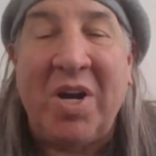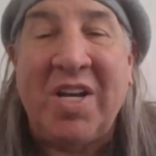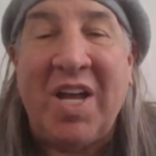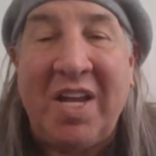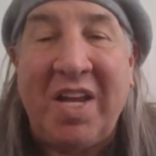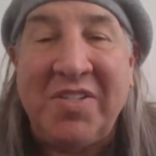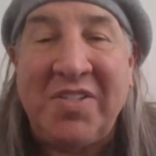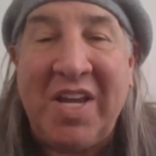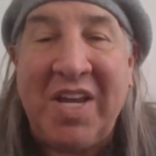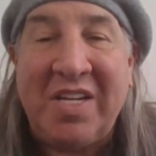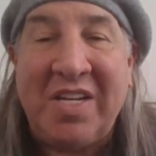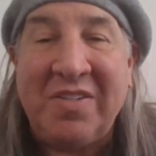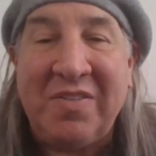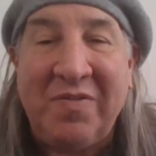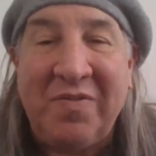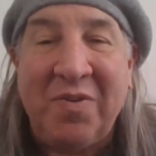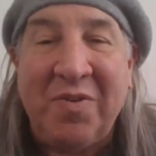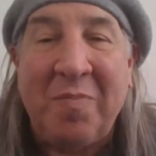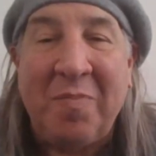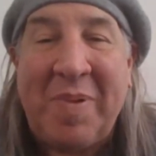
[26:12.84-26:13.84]
content
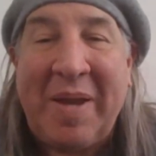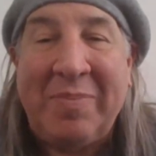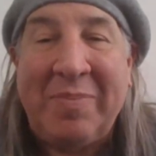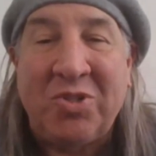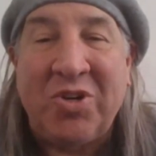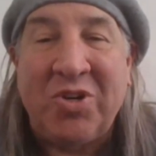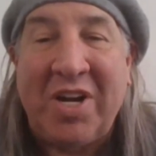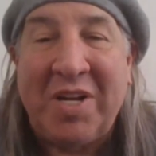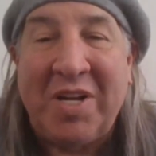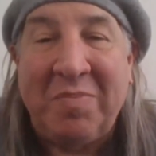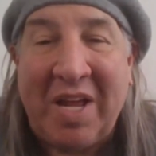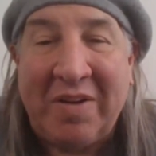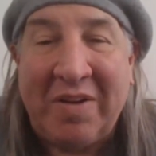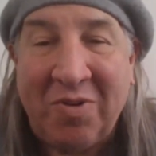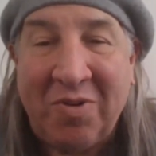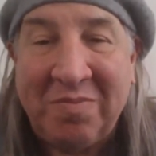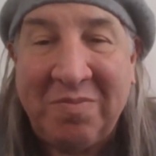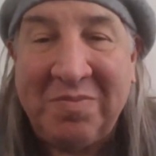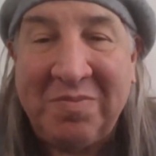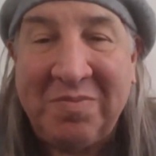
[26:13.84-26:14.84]
for a paper trading
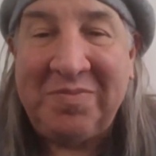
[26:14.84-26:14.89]
platform.